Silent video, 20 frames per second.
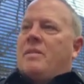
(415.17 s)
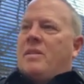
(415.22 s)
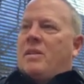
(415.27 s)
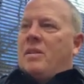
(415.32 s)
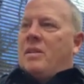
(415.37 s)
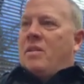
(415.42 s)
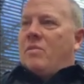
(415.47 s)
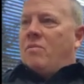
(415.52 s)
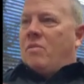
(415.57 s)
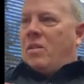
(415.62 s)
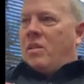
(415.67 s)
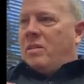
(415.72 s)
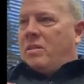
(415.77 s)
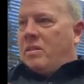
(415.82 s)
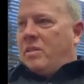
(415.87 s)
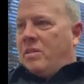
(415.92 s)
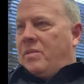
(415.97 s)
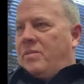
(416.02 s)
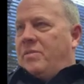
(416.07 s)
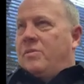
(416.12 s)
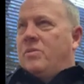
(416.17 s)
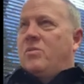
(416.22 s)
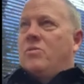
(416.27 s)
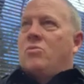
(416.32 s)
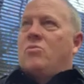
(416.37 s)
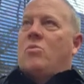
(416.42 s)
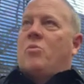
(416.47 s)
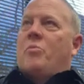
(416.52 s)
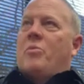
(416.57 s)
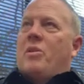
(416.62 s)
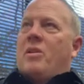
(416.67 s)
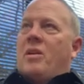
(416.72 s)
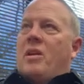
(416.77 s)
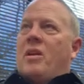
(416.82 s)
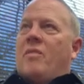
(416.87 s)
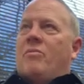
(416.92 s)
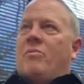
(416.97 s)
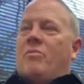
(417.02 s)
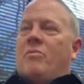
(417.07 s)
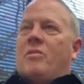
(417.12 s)
and then relative short period
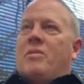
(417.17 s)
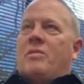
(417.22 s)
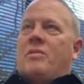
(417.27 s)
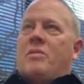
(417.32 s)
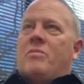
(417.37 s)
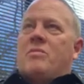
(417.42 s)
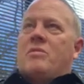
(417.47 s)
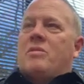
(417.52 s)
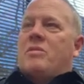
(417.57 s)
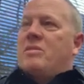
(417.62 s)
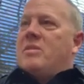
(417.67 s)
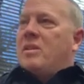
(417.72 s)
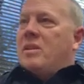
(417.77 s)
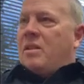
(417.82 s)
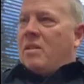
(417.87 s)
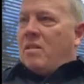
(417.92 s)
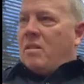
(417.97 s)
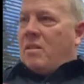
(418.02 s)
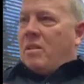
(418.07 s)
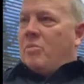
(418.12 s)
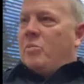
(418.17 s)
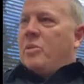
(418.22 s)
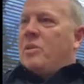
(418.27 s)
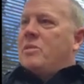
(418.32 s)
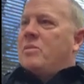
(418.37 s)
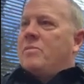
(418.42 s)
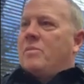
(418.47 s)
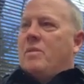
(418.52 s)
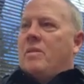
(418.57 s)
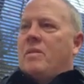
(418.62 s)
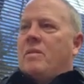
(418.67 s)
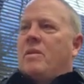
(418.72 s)
afterwards, there was a synagogue in Pittsburgh.